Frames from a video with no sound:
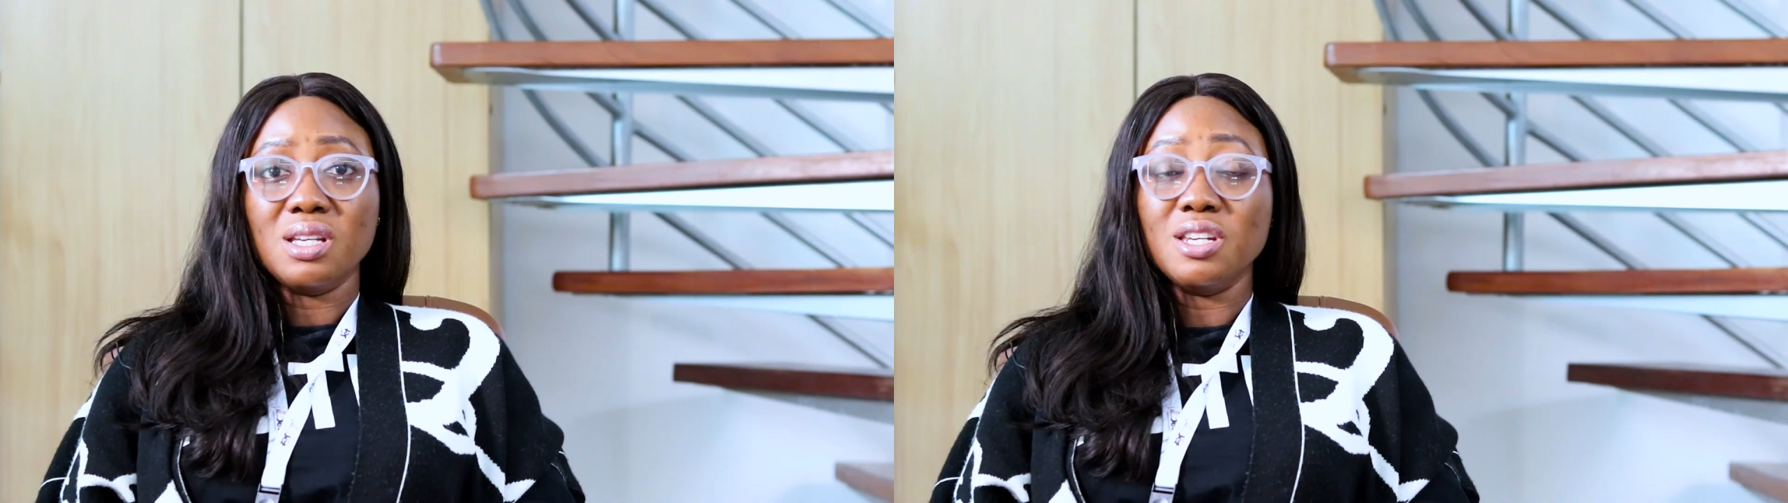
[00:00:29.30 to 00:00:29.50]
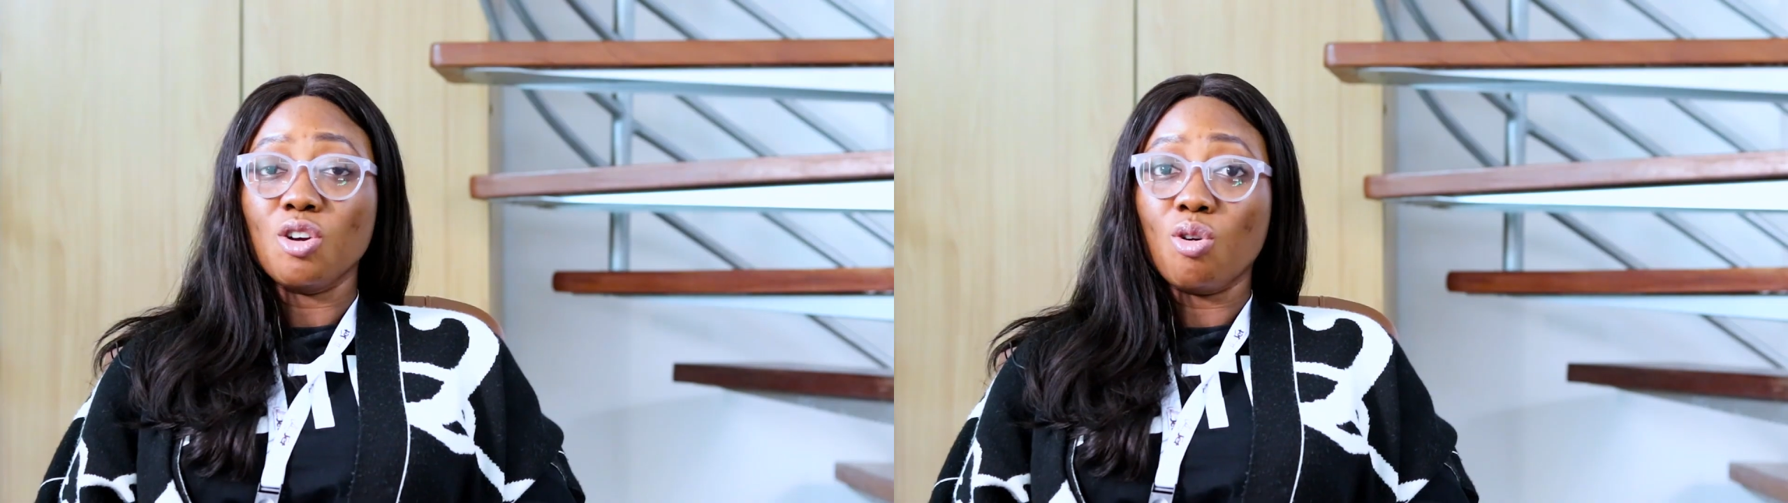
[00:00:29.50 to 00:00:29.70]

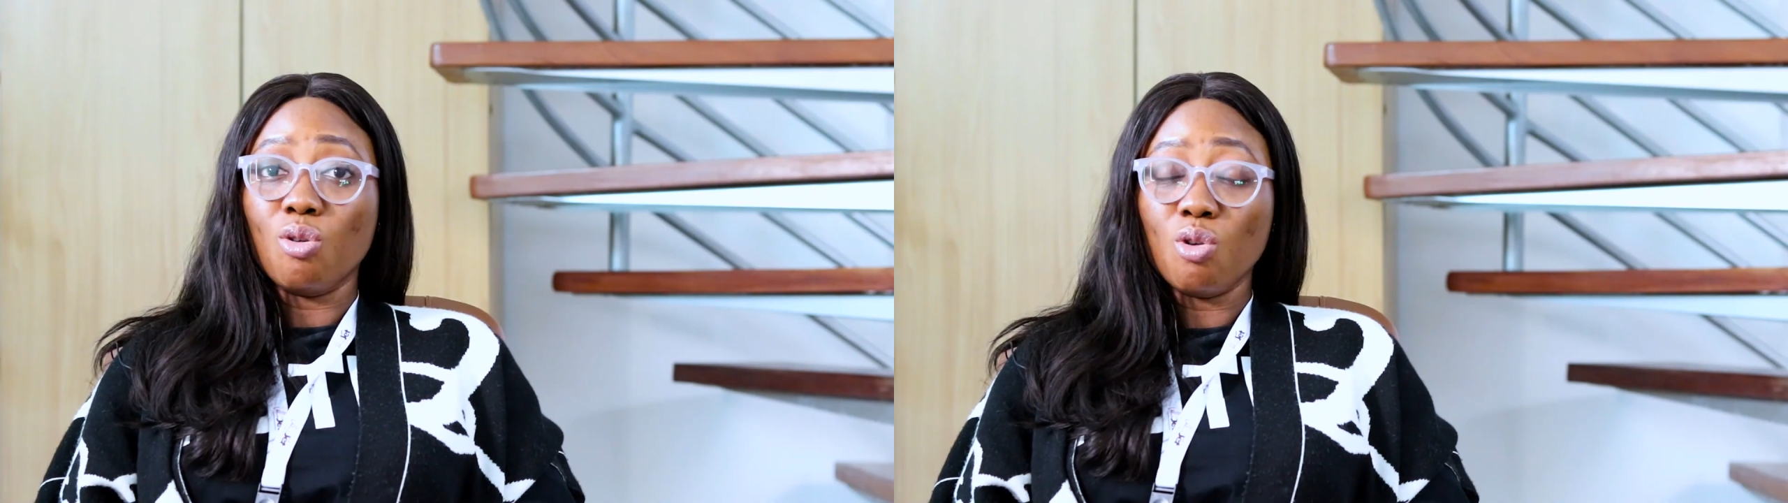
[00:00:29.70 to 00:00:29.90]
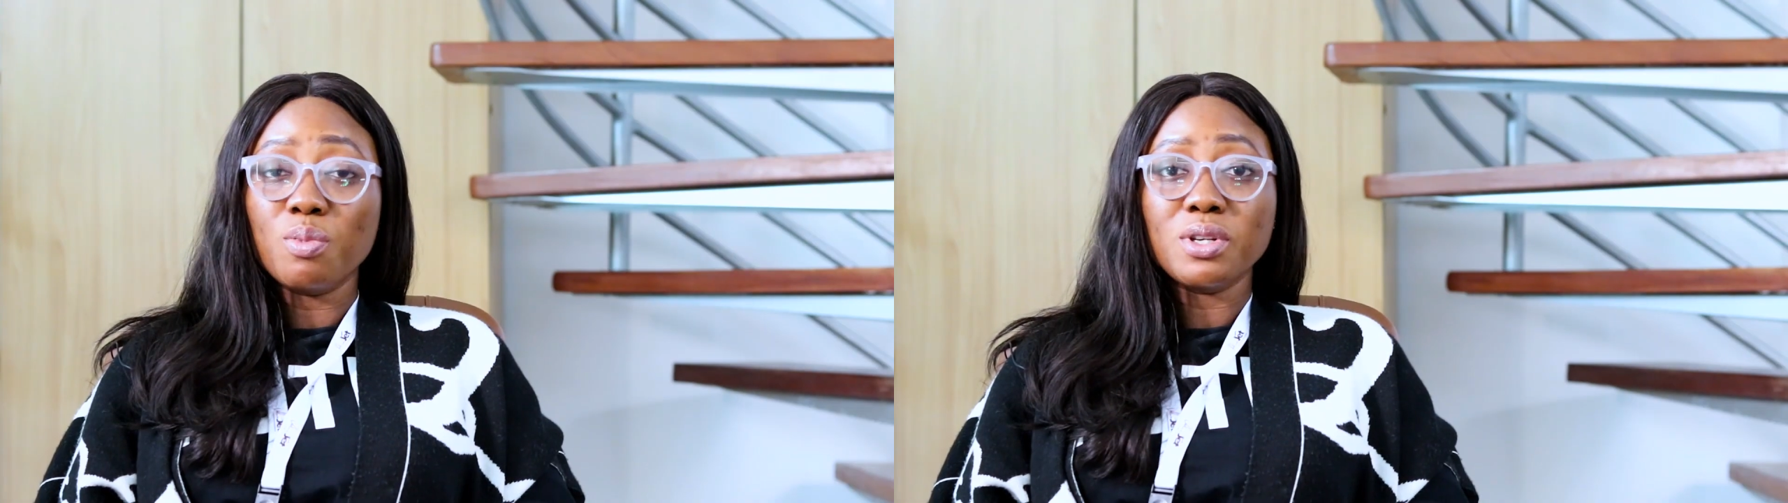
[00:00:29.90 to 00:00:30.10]
in a
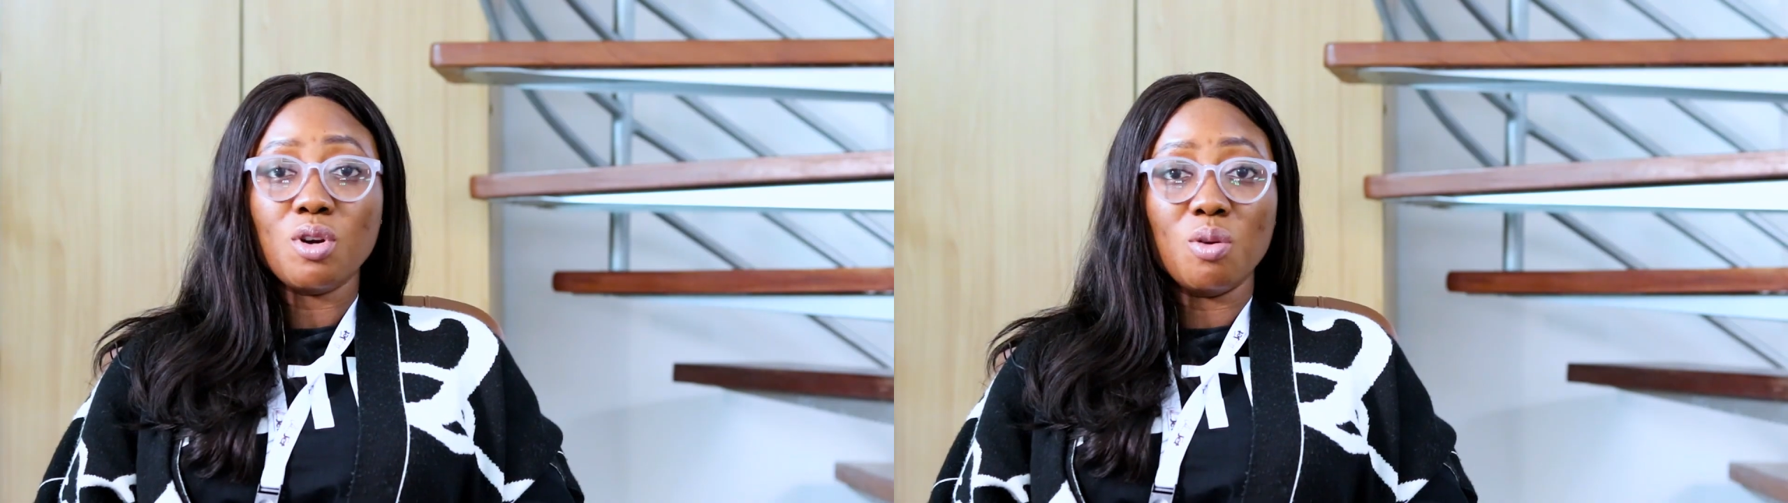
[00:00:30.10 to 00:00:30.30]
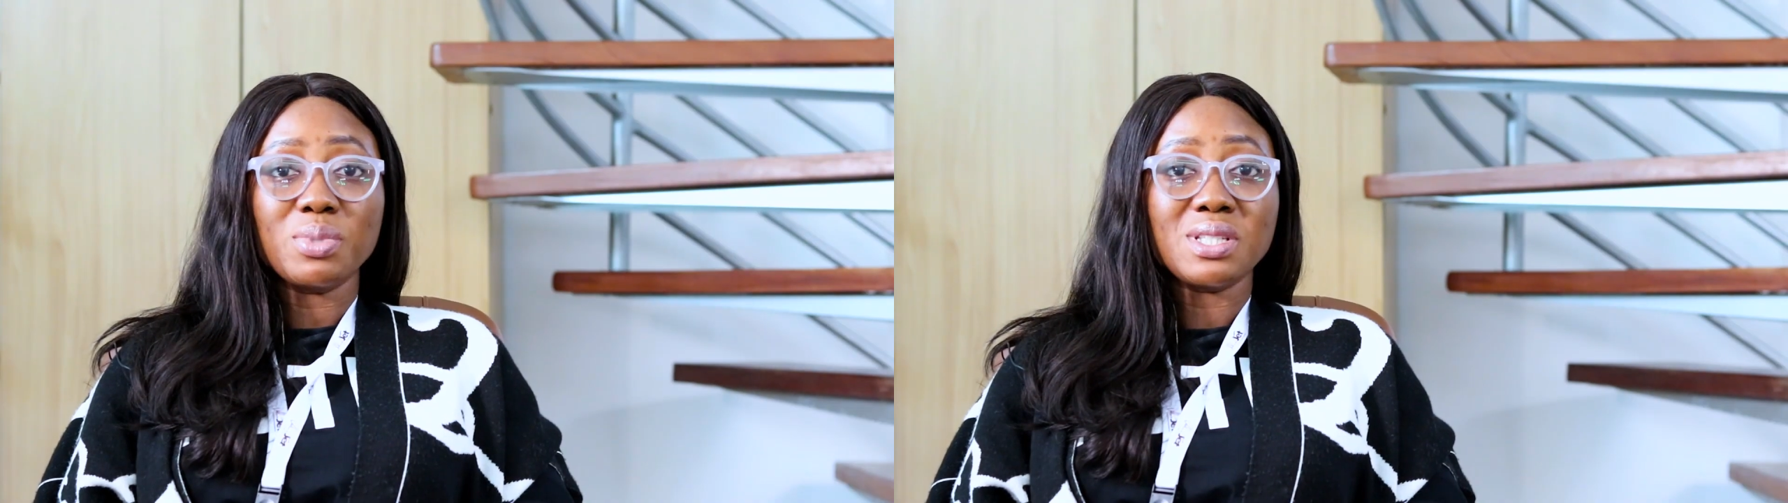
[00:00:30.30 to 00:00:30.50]
globally
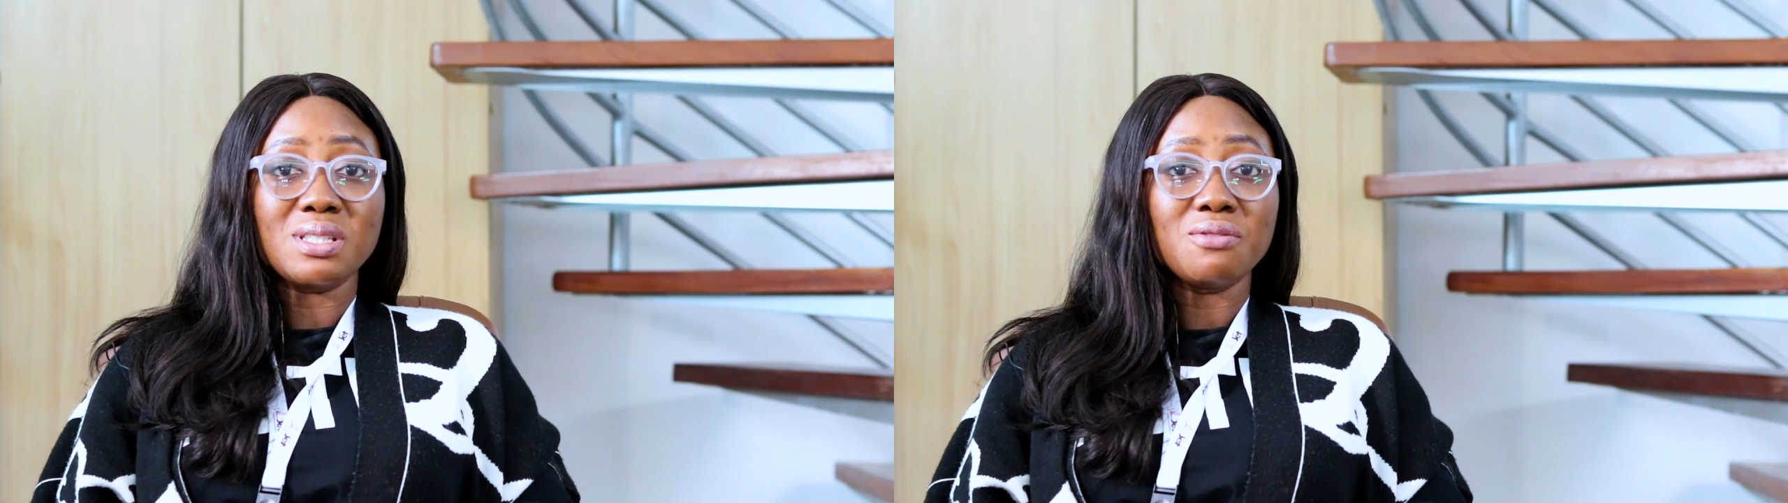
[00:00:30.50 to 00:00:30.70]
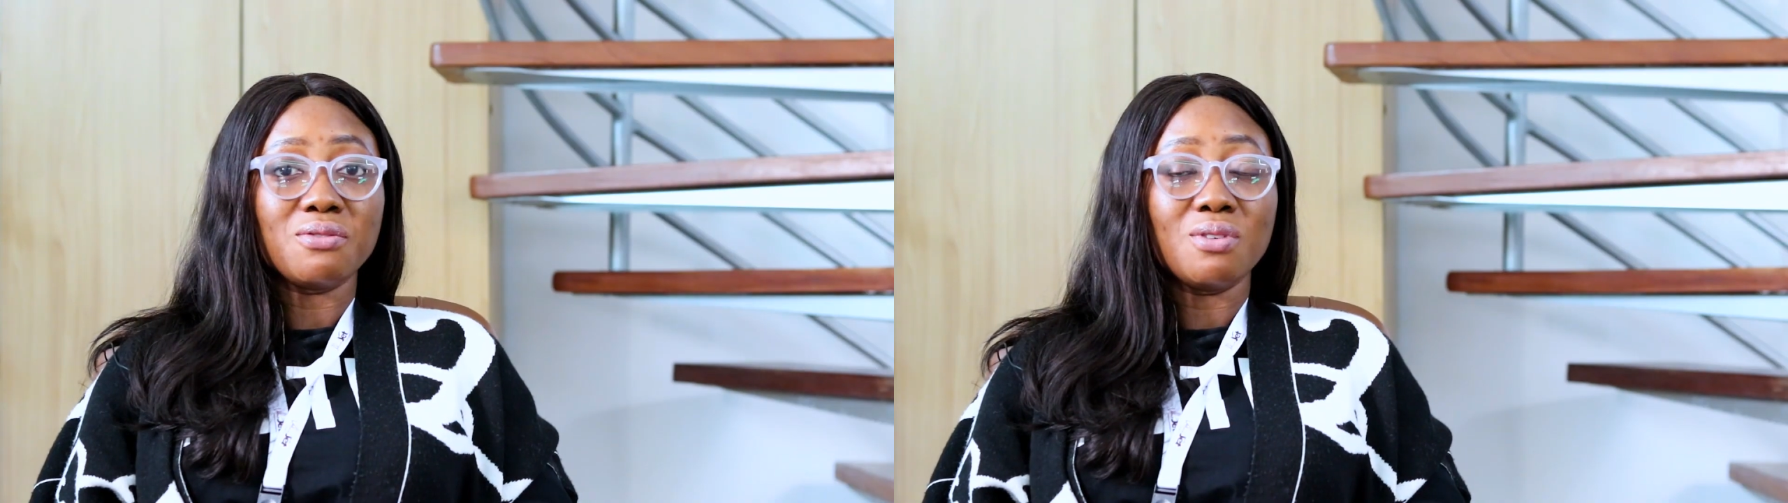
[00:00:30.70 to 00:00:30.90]

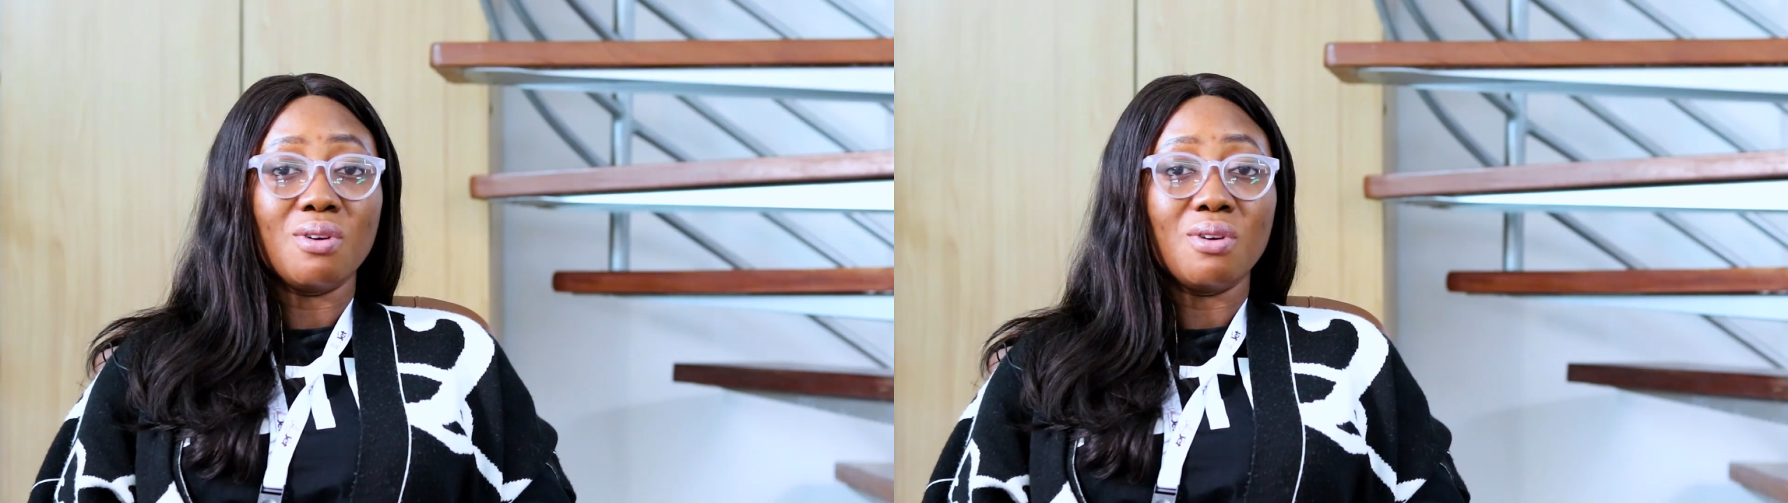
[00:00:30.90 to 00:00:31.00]
competitive